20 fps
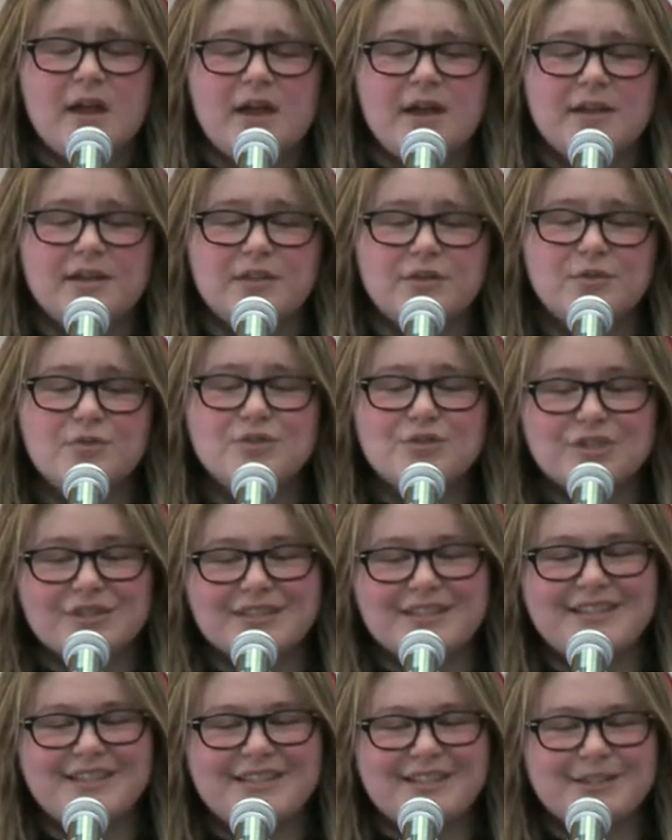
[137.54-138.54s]
And
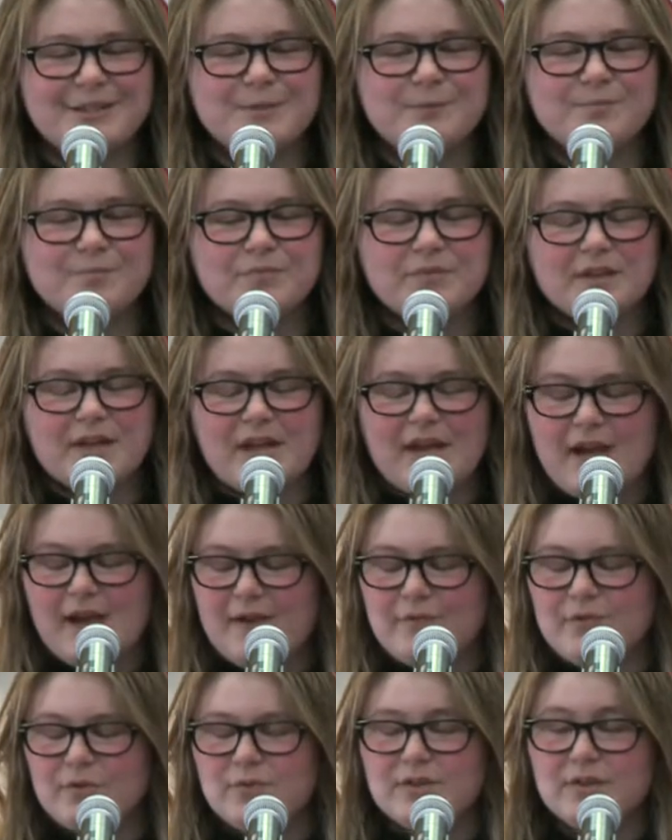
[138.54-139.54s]
usually I
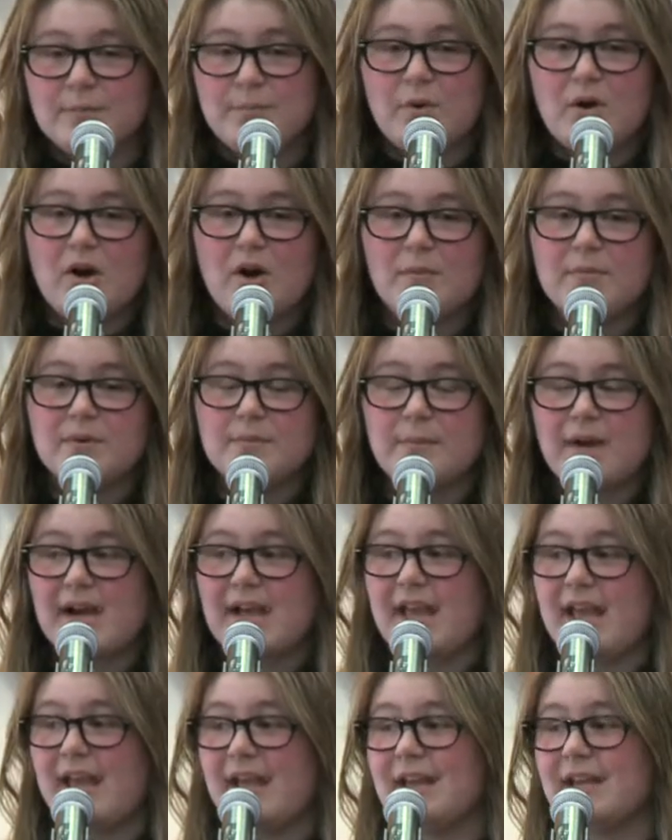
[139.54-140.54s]
have you in the palm of
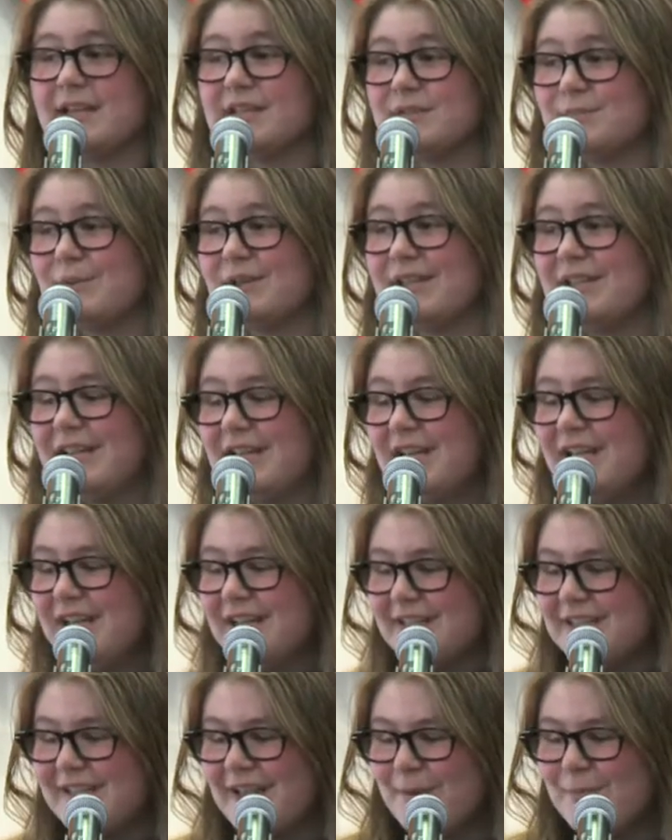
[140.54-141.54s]
my hands, but
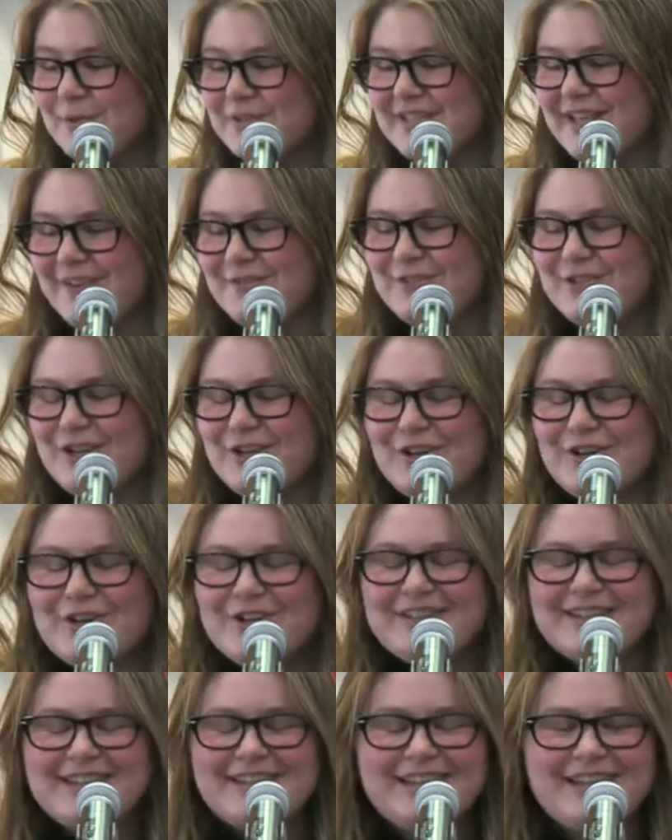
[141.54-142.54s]
tables have
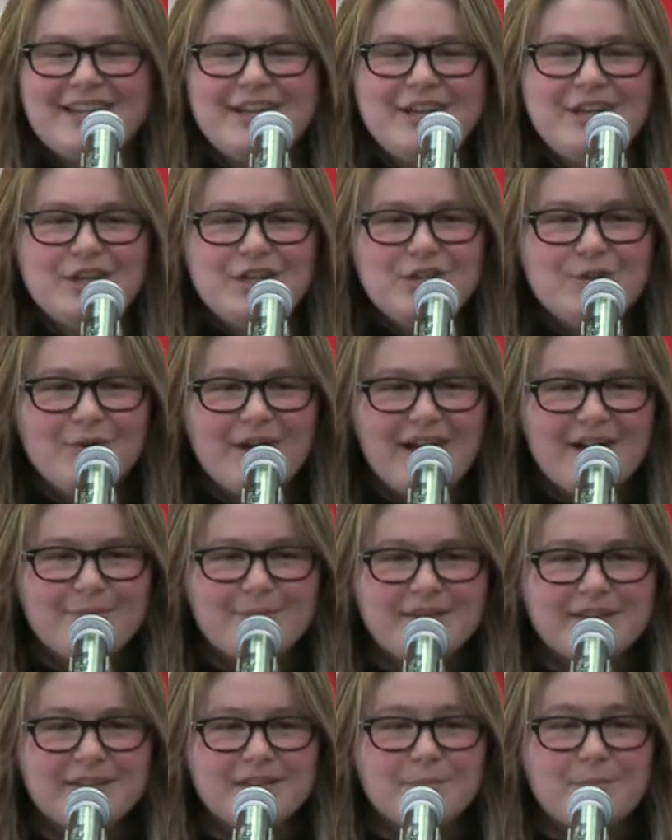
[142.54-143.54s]
turned and you
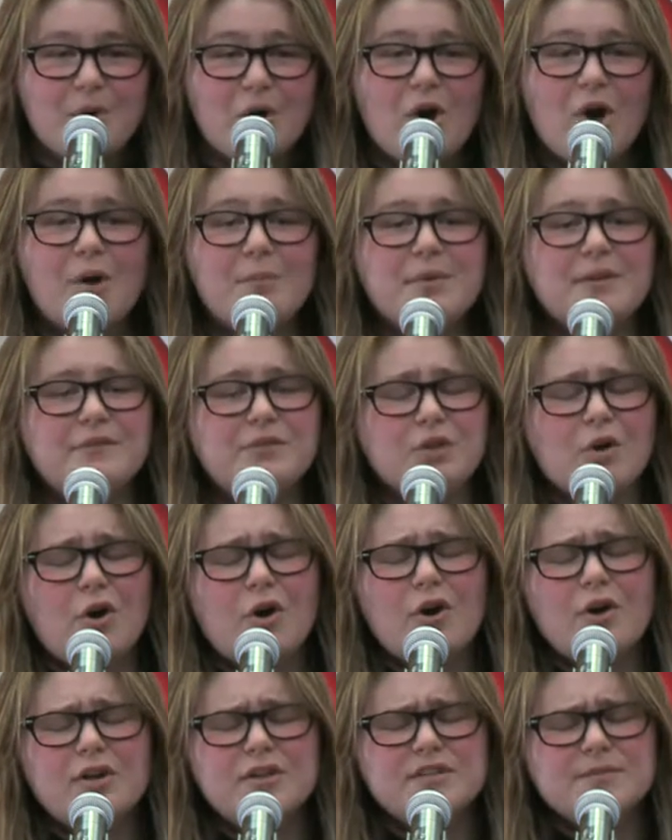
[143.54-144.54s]
have me in the palm of
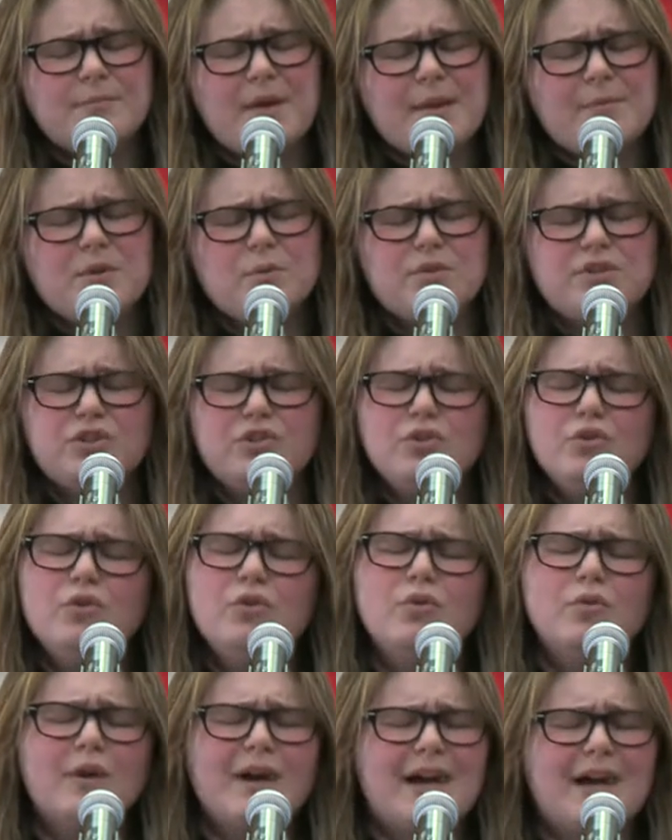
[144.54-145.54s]
yours, baby. With
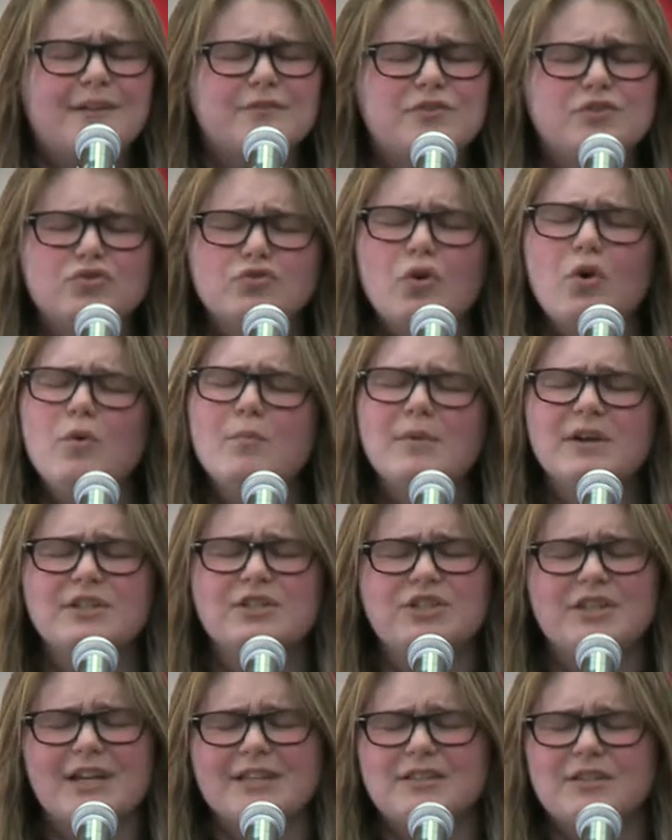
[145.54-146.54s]
you, I have so
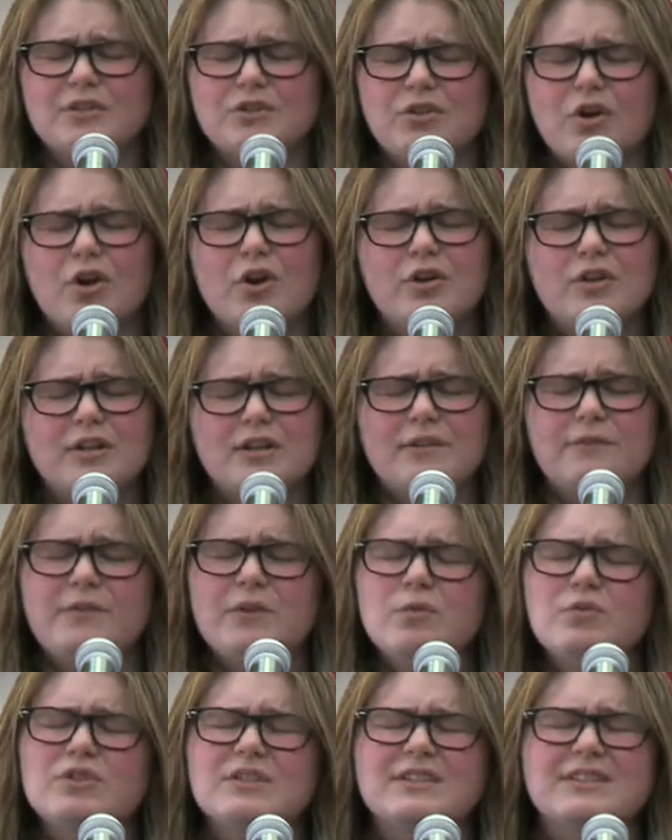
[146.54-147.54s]
much yet to learn, and if
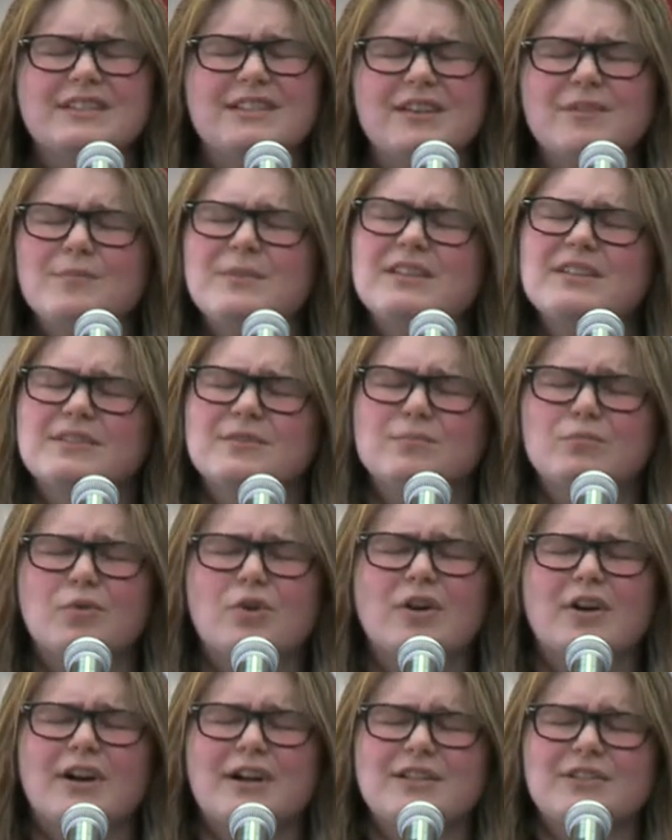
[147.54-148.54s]
you just give me some
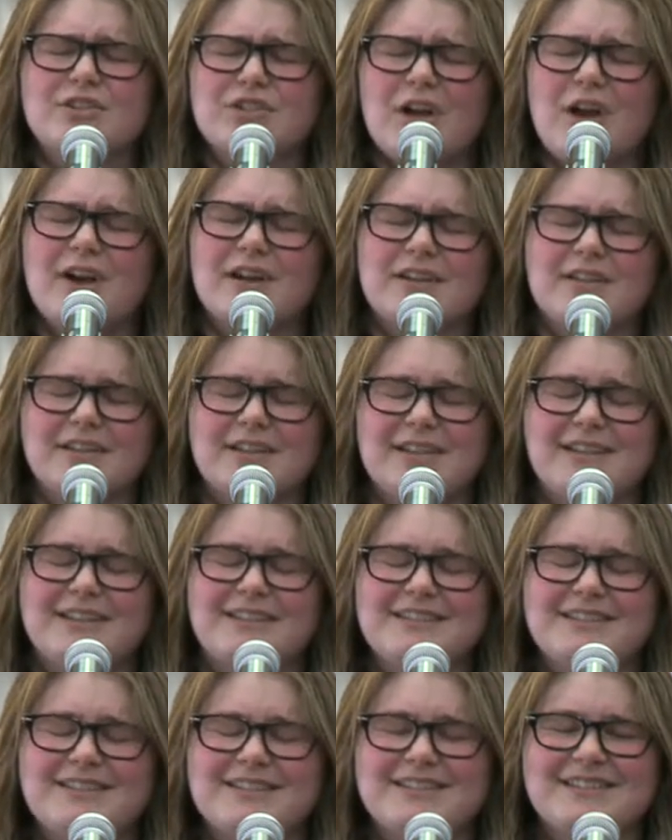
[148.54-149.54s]
more hot
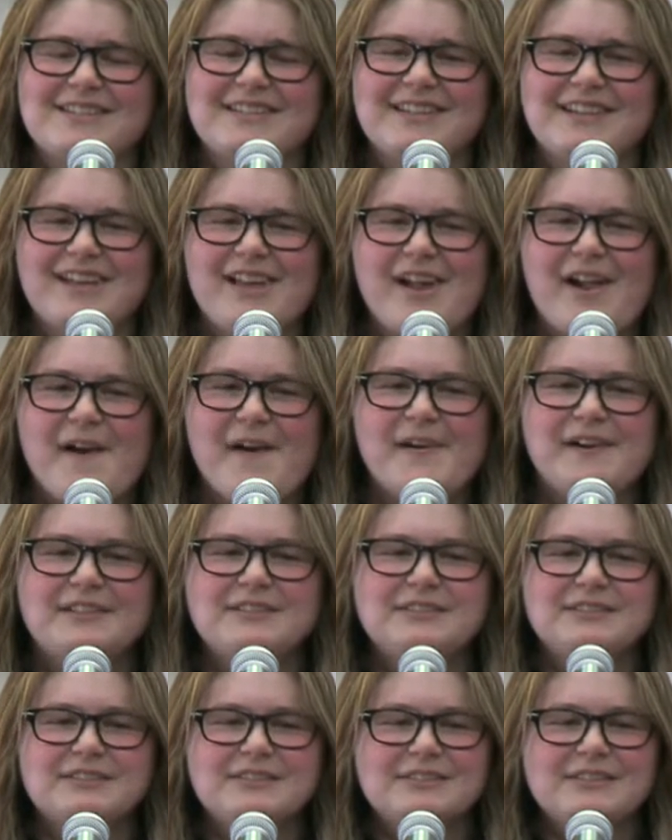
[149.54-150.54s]
chocolates,
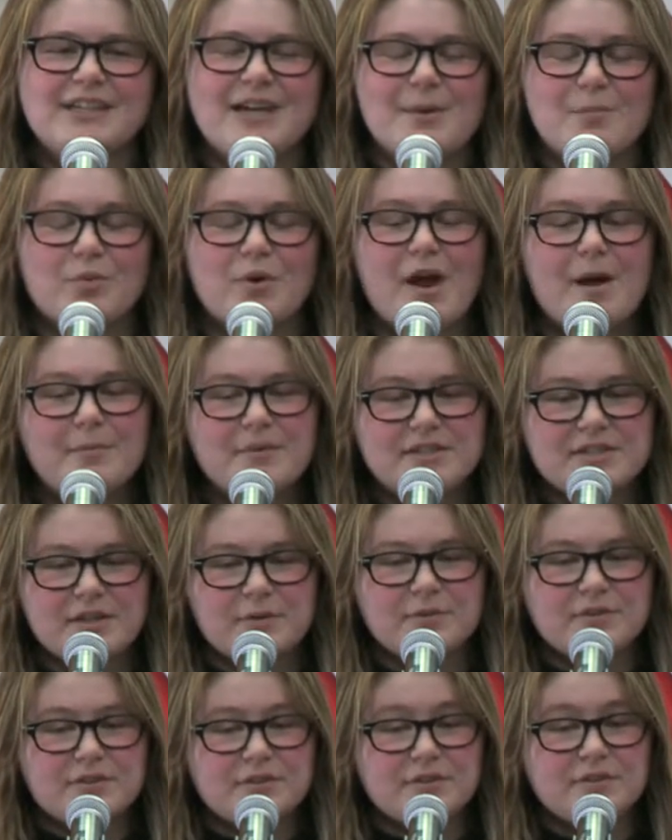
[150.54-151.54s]
I promise
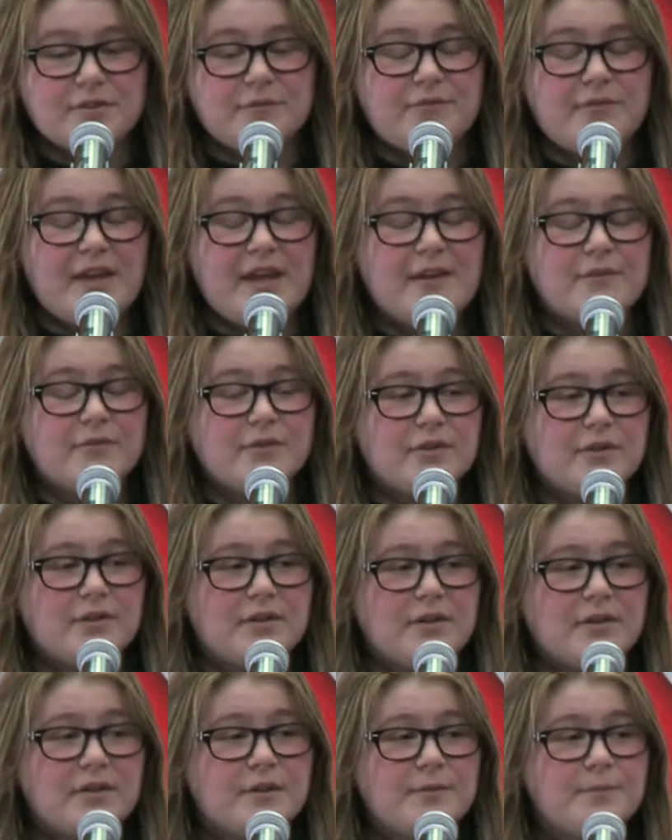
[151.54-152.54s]
I'll return the
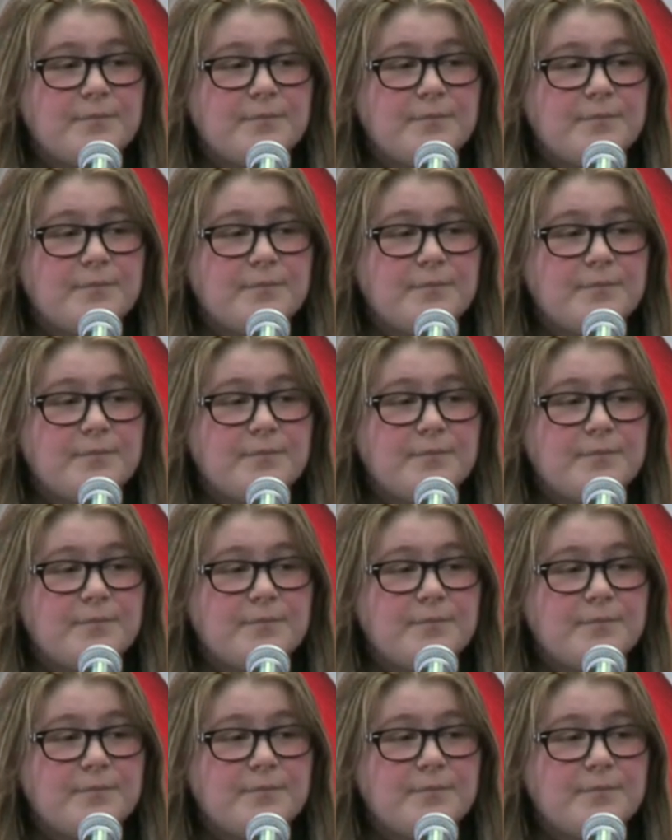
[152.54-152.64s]
favor.